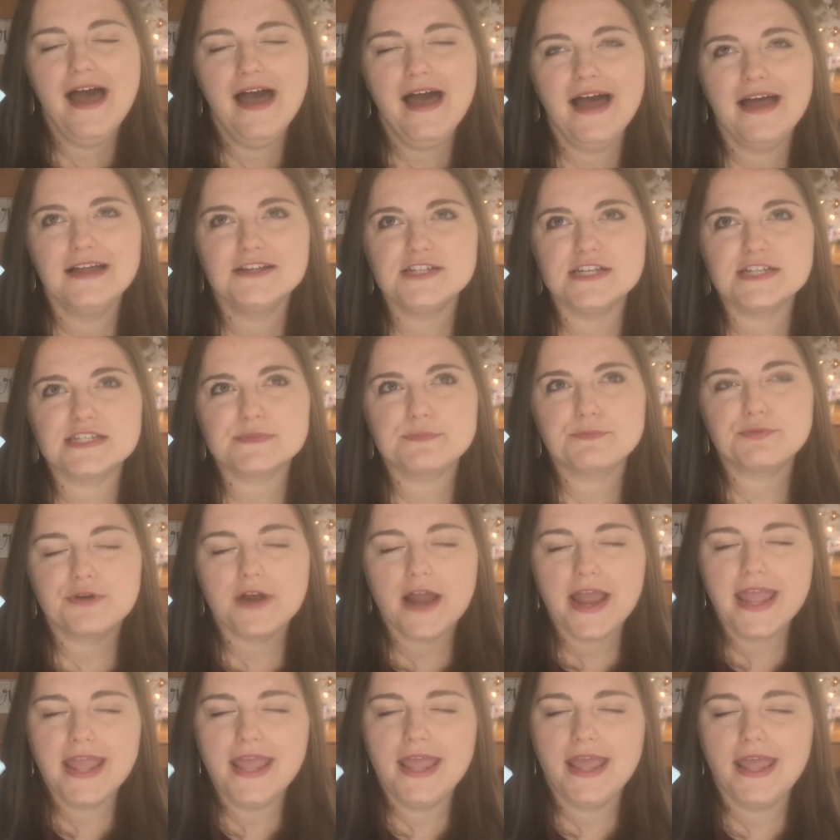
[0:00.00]
just
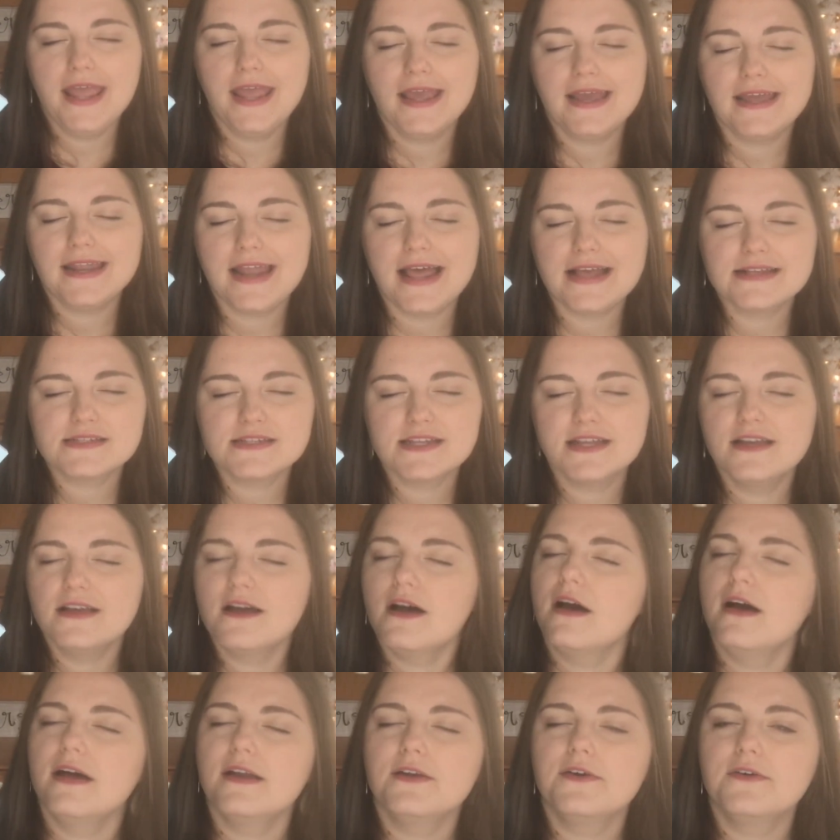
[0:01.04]
praying and asking
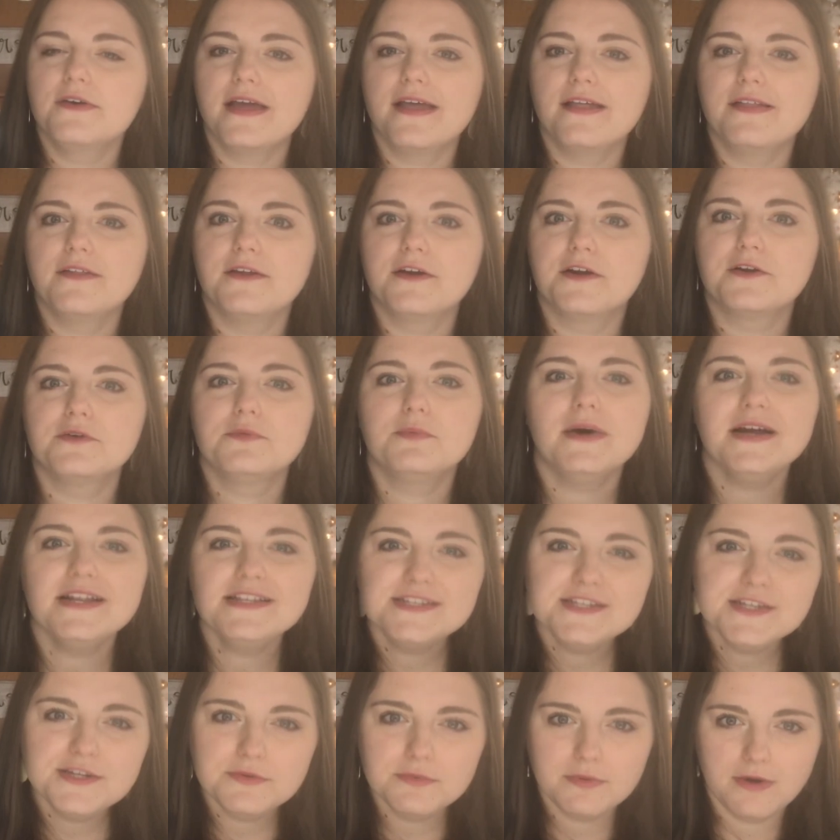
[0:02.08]
God, okay, Lord,
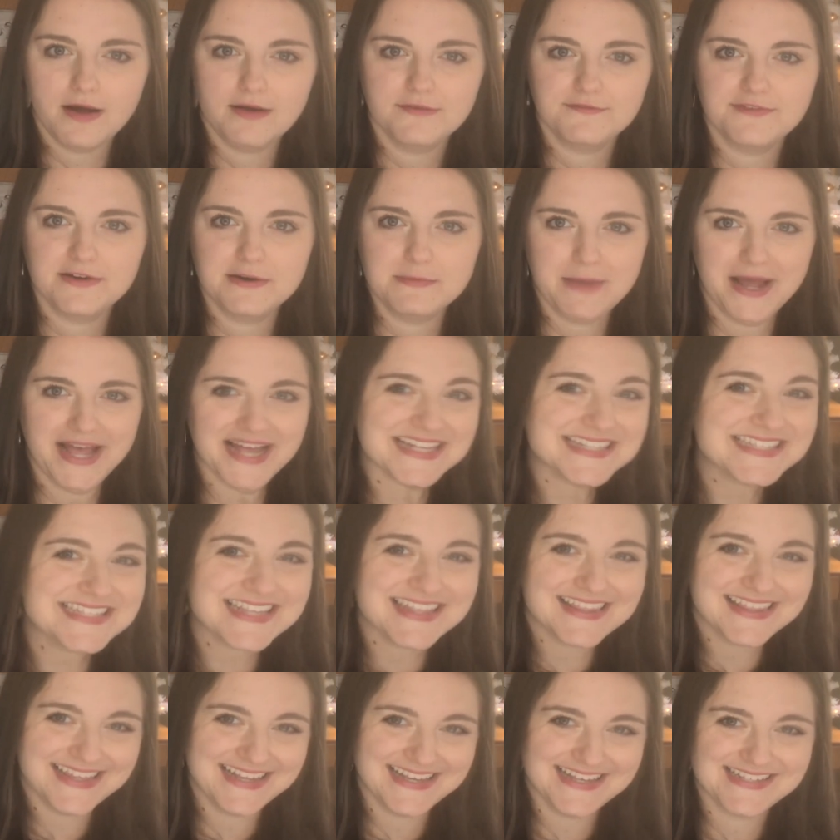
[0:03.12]
what do you want from us
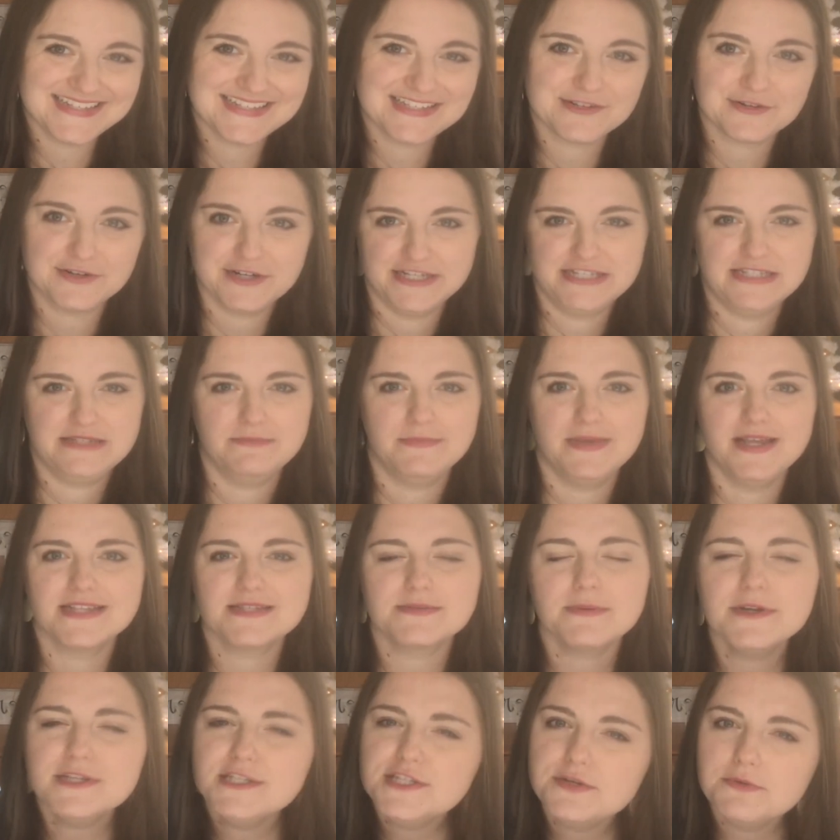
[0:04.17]
this
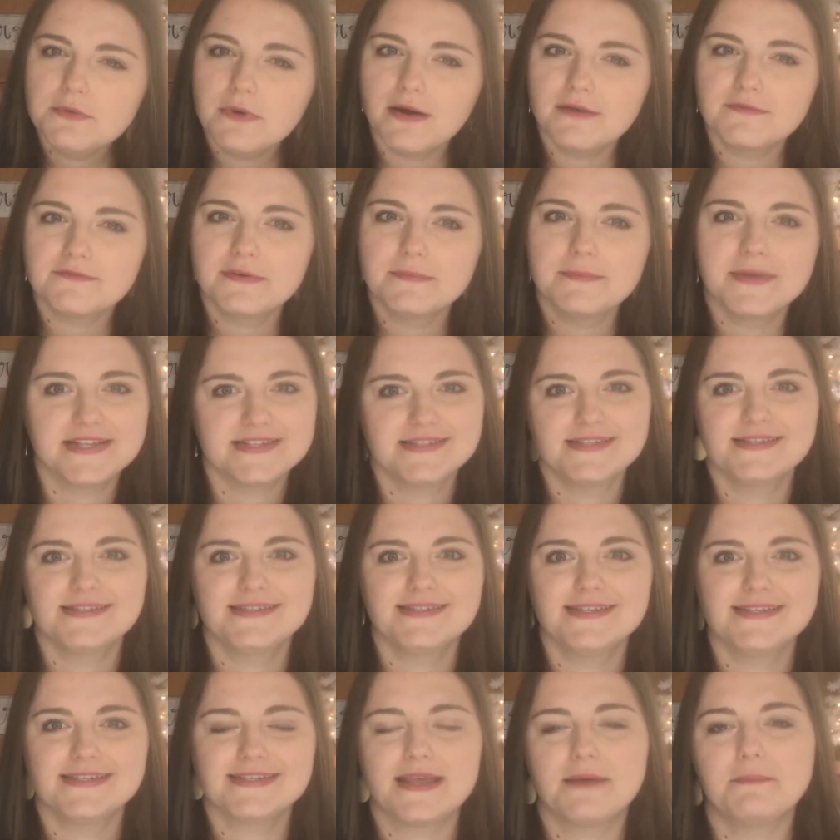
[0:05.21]
Christmas? What do you want from us this
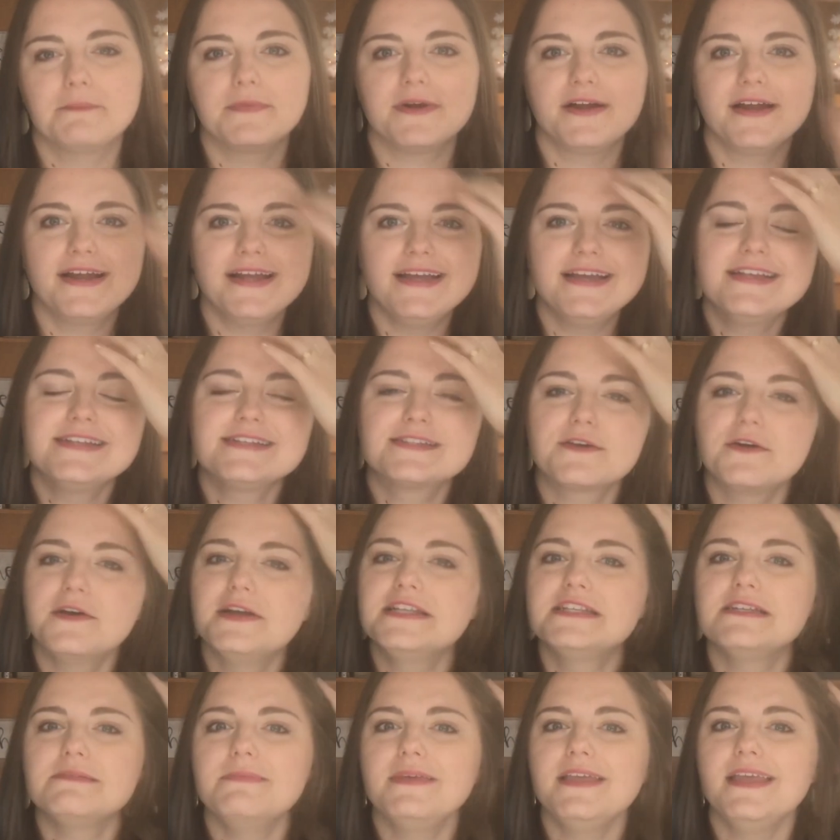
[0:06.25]
December? It is
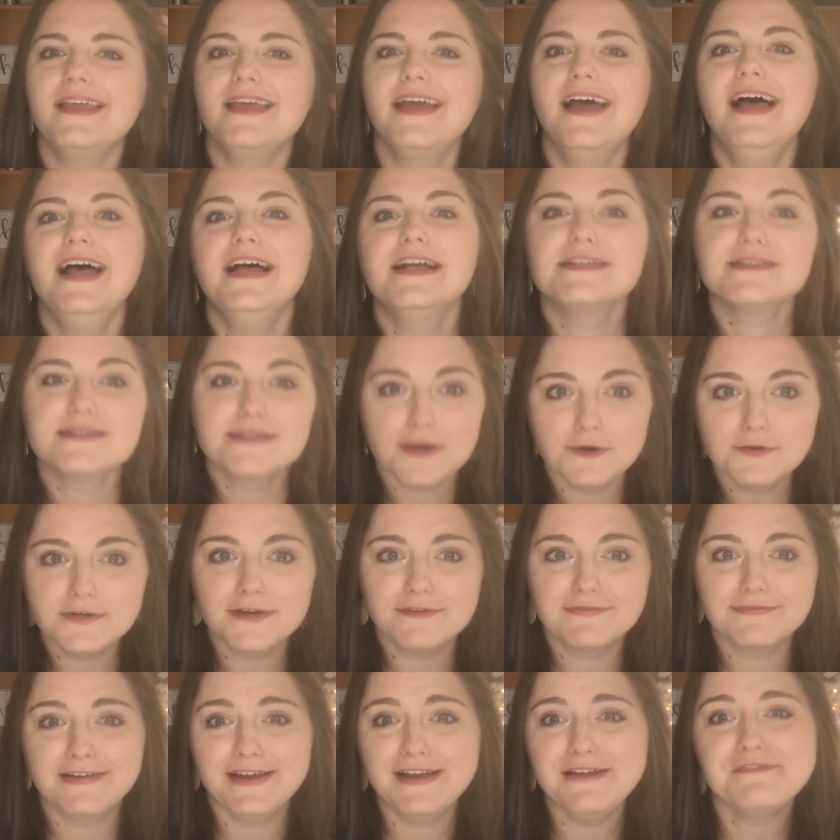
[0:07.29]
going to be so
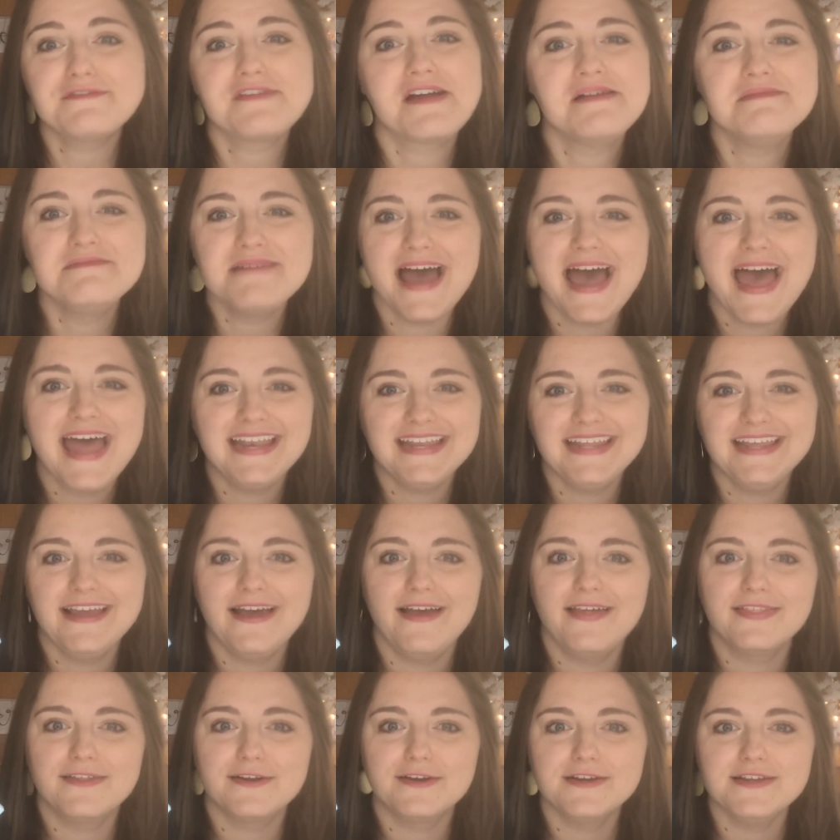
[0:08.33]
different from any
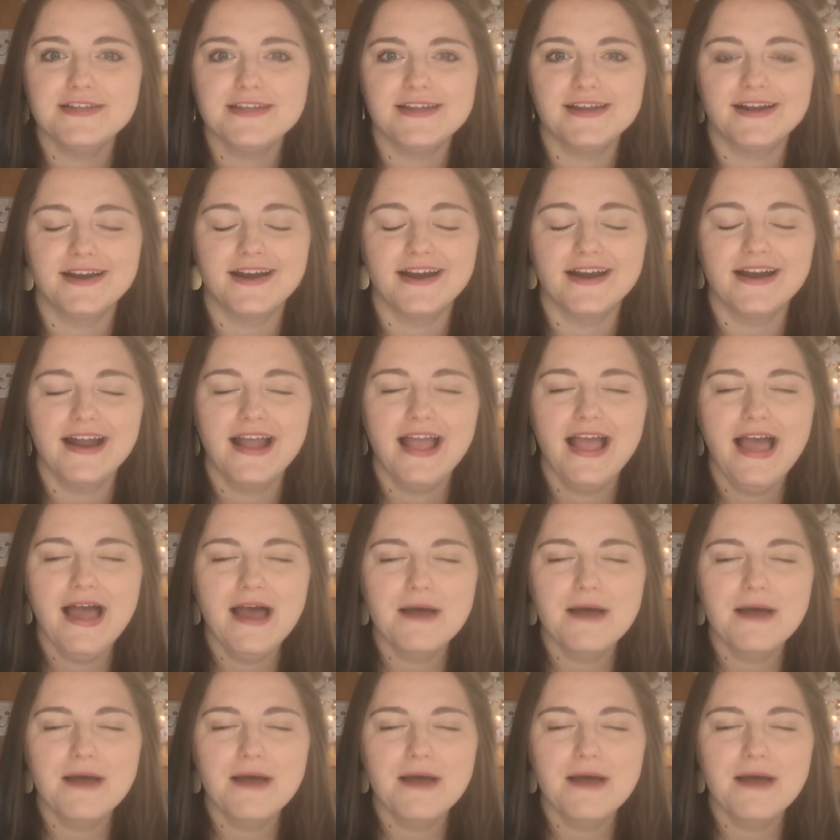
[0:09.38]
other year.